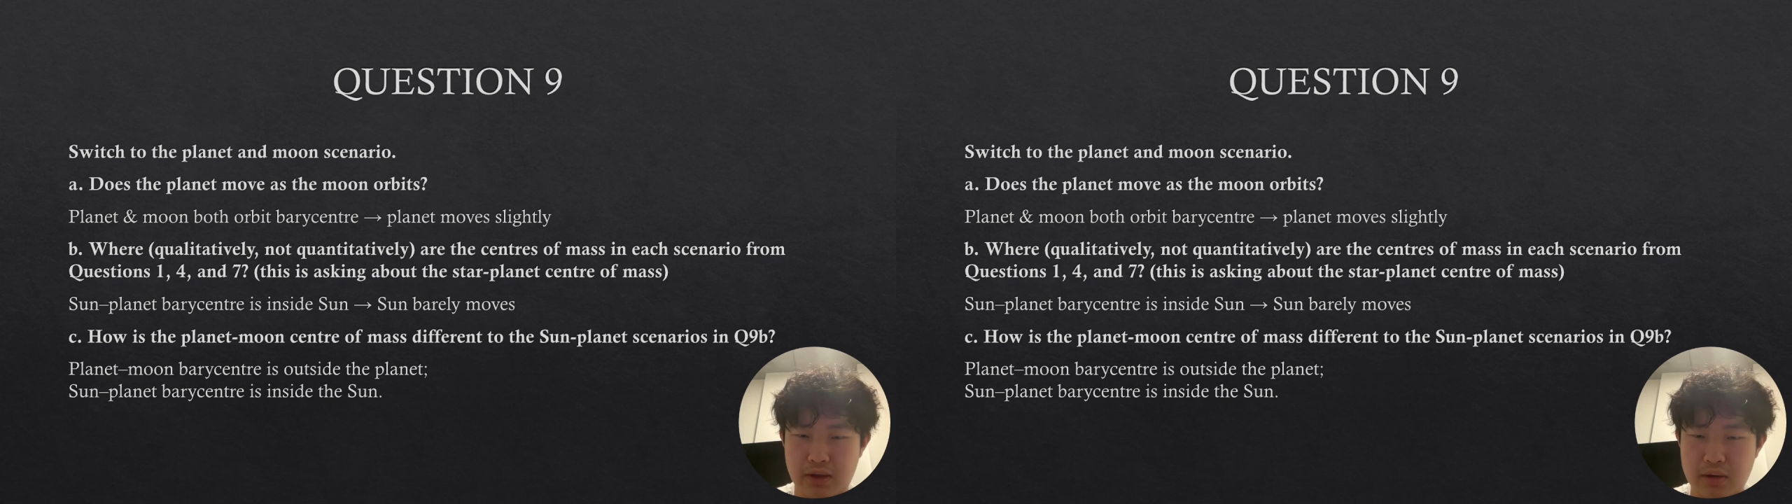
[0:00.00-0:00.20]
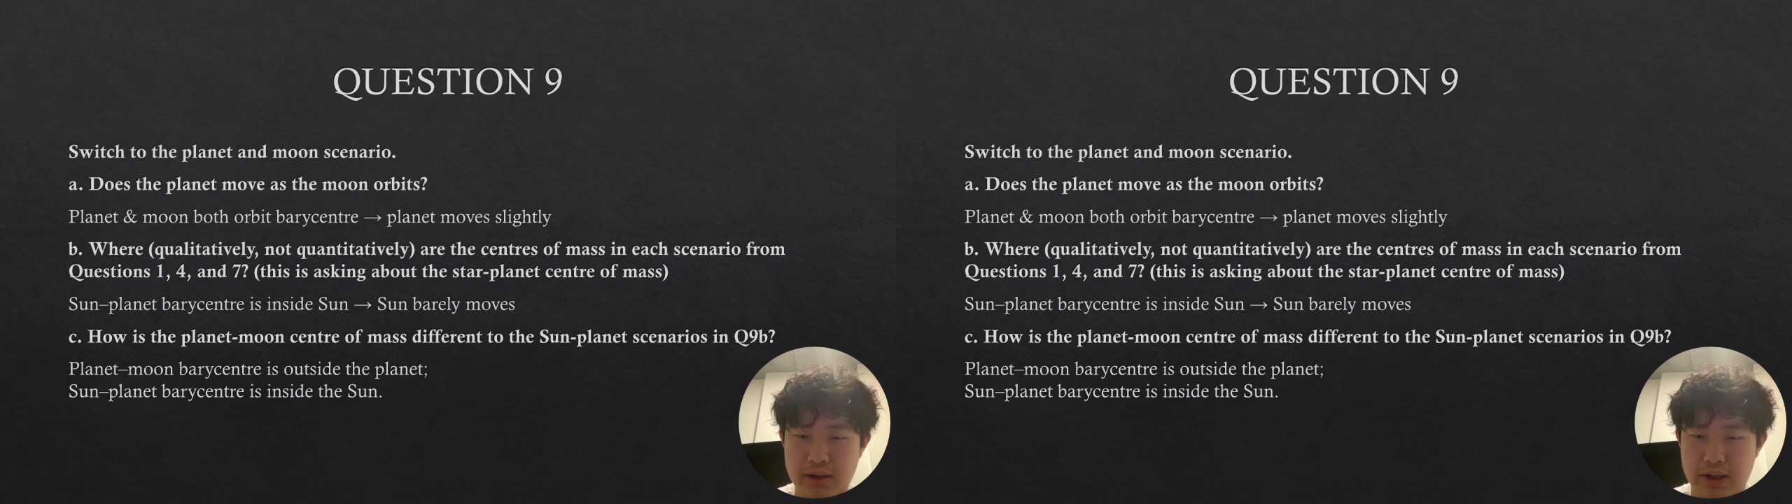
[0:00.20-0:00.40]

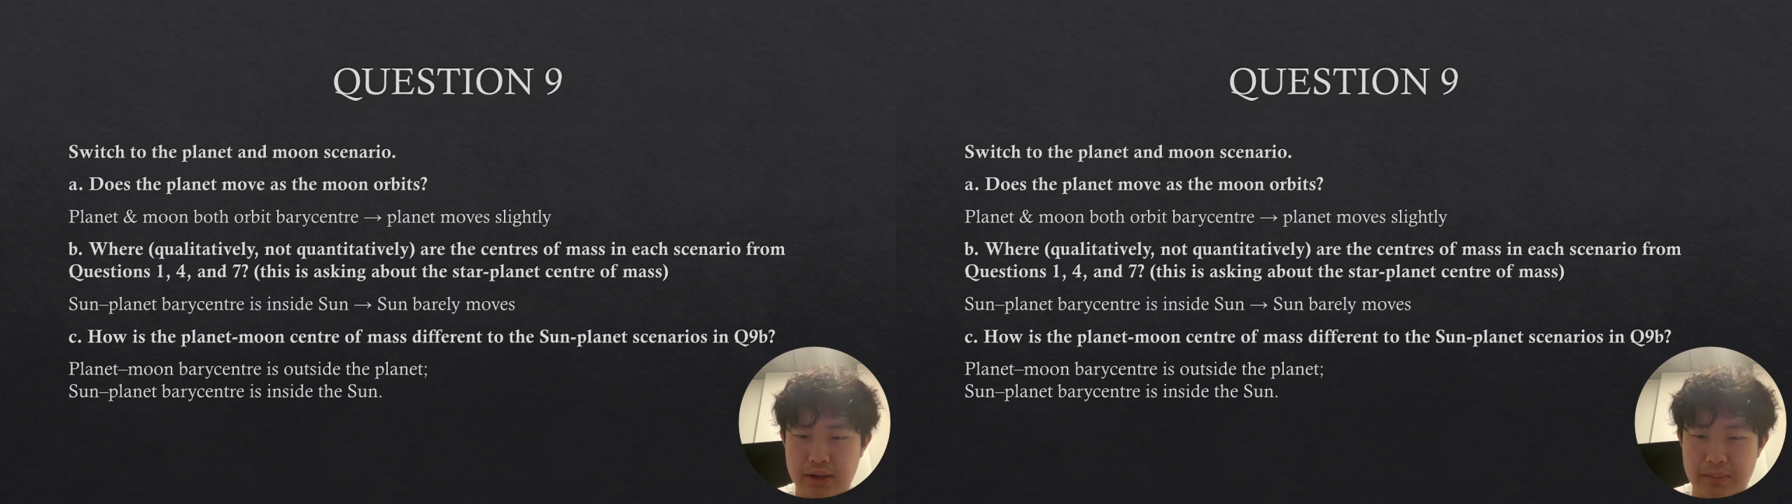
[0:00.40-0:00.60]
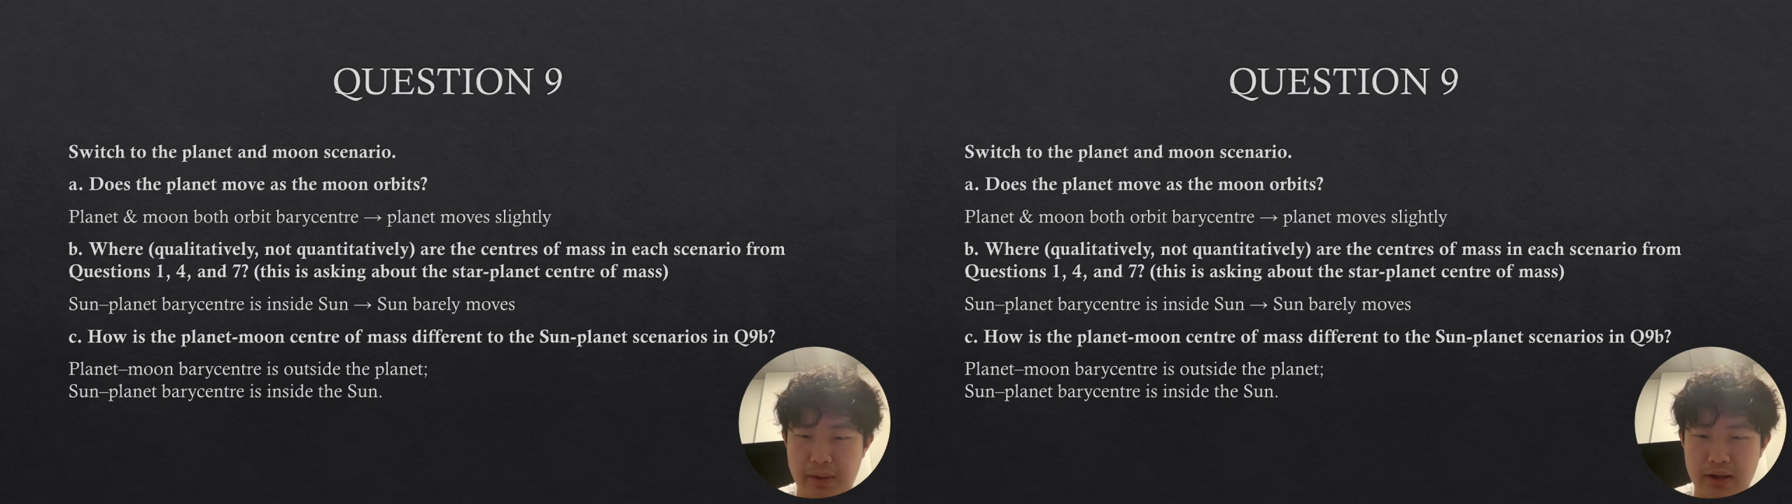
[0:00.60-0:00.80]
outside
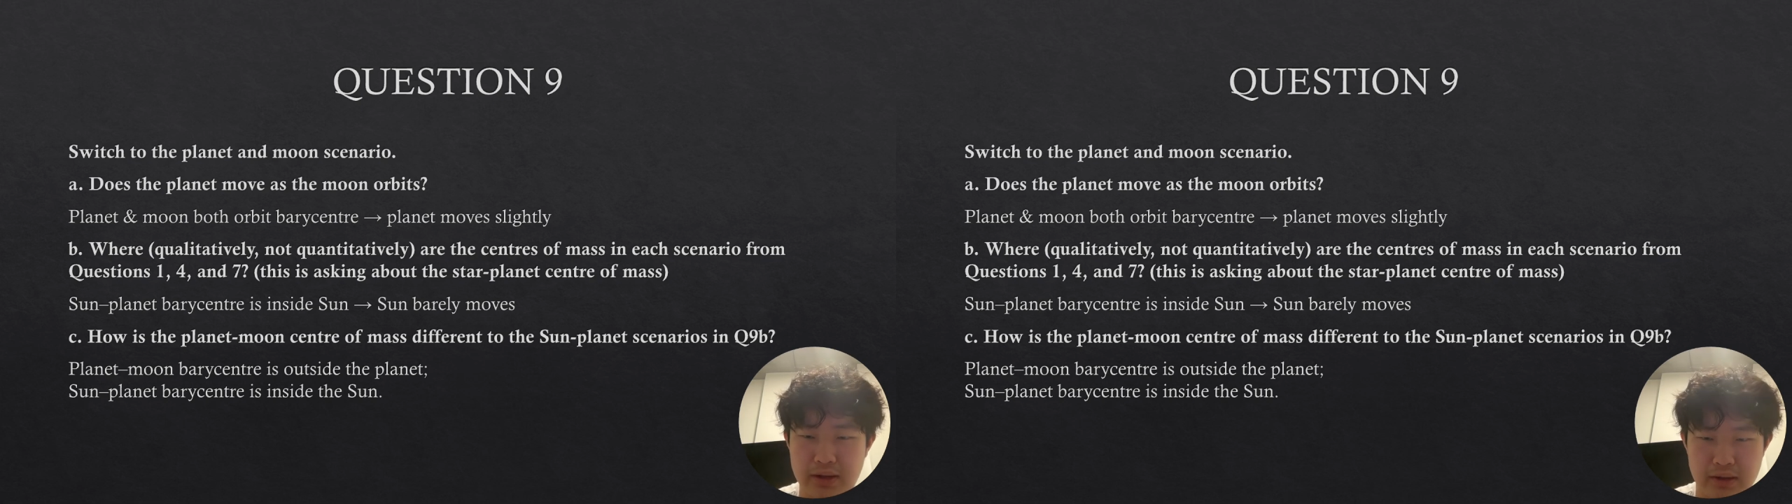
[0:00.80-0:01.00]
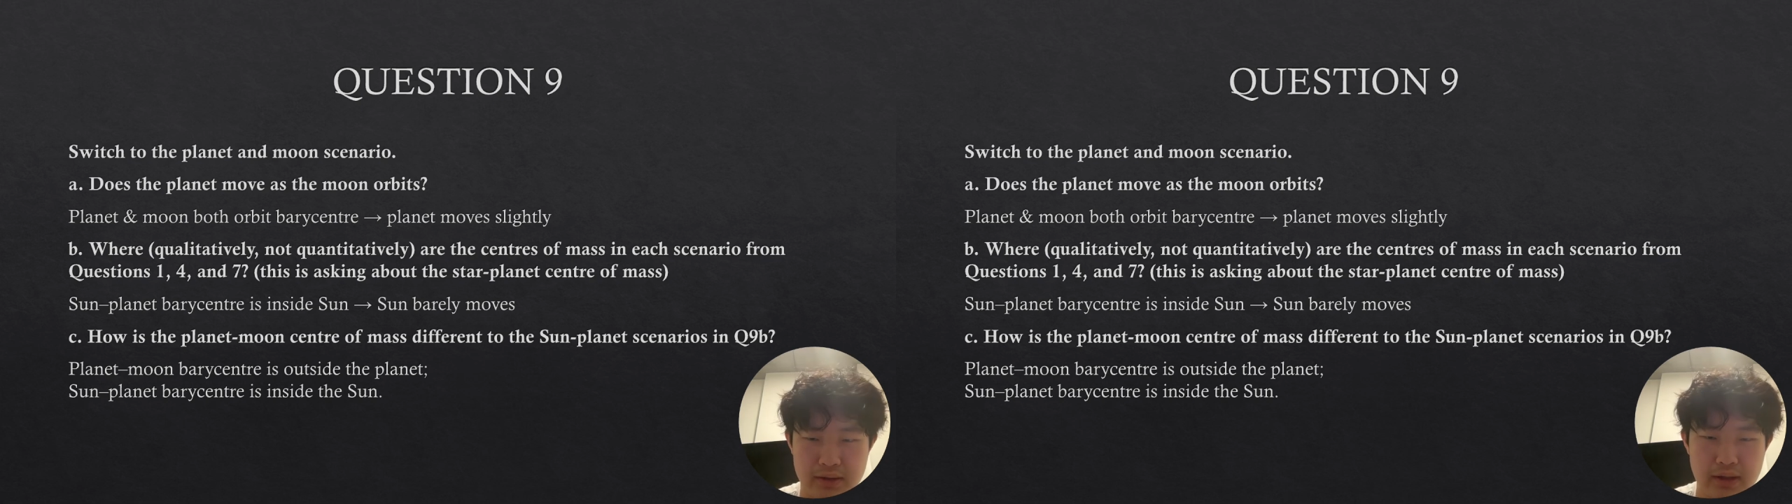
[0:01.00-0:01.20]
the
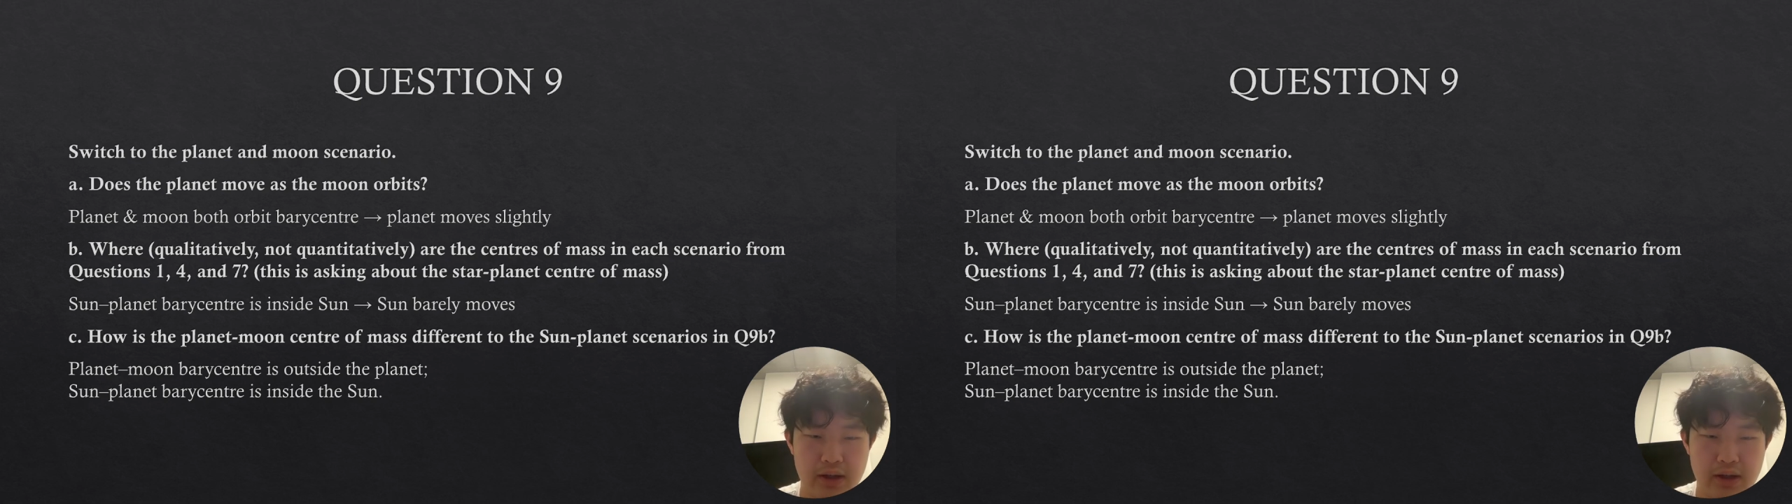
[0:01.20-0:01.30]
planet,